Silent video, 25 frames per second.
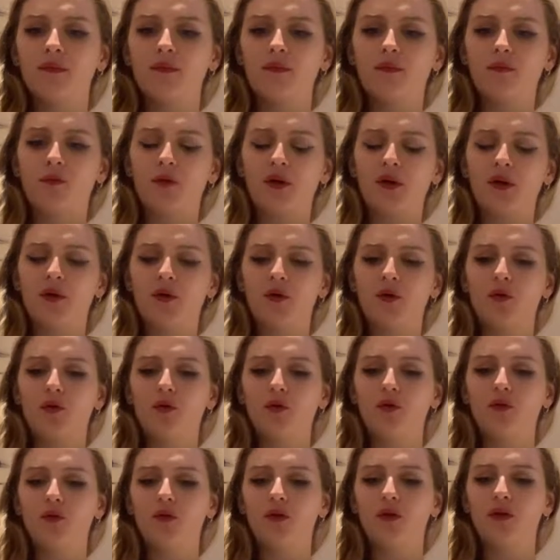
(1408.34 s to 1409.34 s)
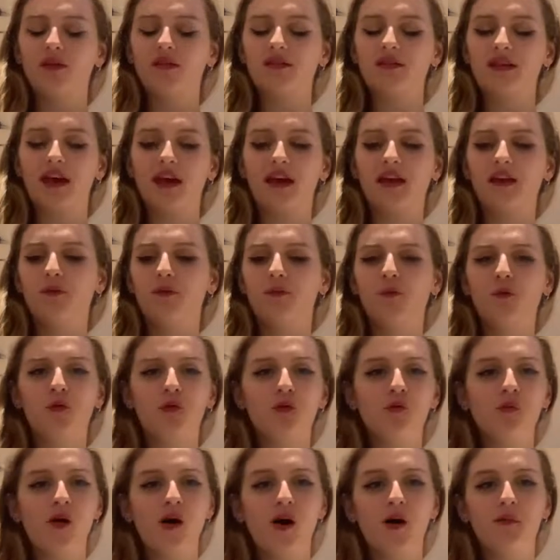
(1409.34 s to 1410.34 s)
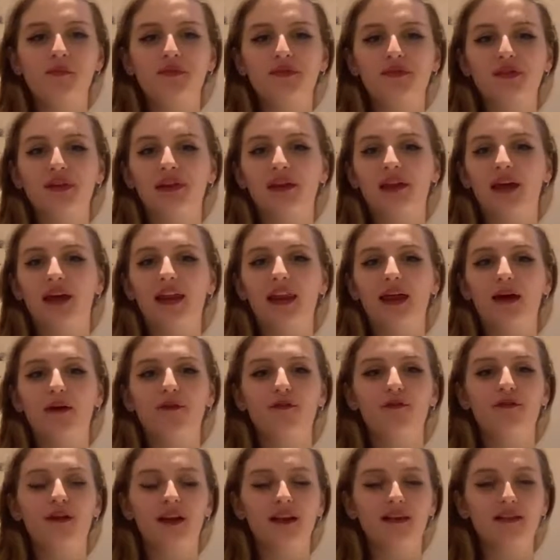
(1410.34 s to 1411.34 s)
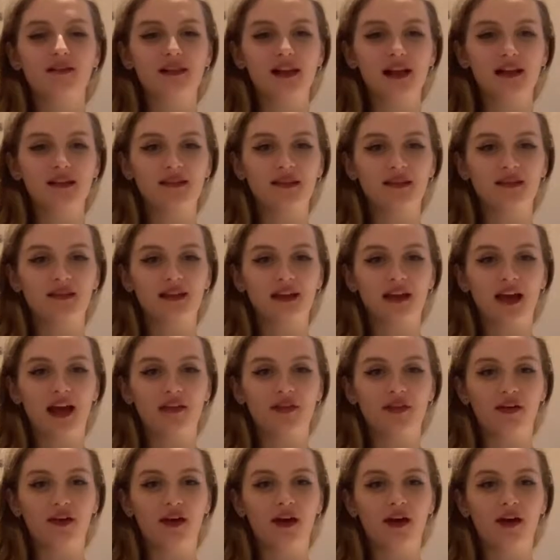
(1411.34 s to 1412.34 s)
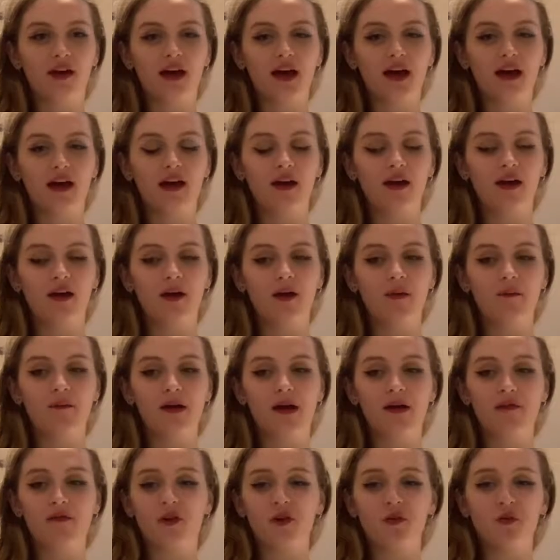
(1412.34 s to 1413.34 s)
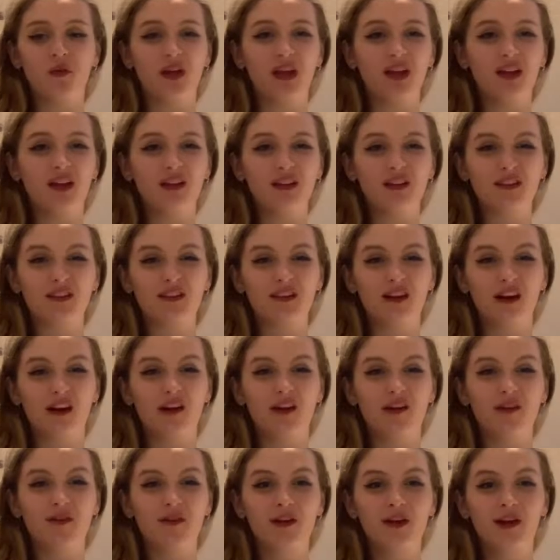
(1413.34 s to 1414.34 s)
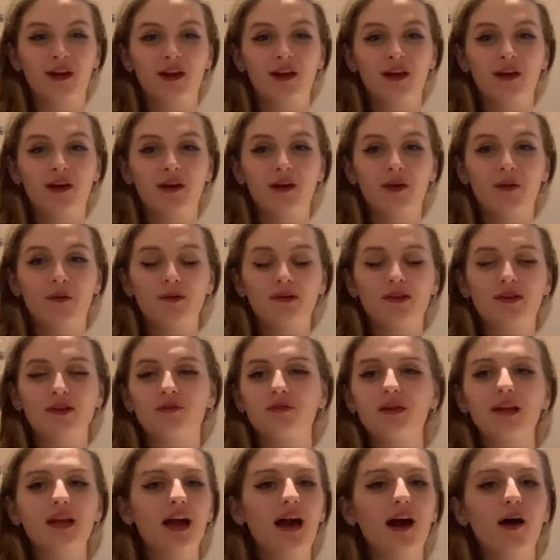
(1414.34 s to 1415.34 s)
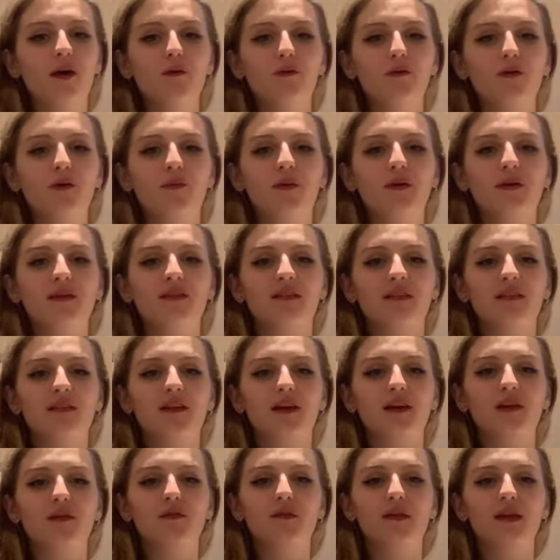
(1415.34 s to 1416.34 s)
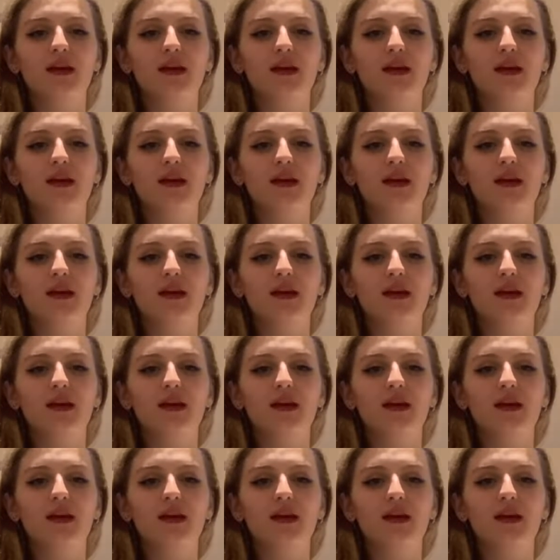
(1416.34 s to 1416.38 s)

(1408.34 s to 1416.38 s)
We all take warm-ups and like little fitness classes together every week and stuff, which is really helpful because it's like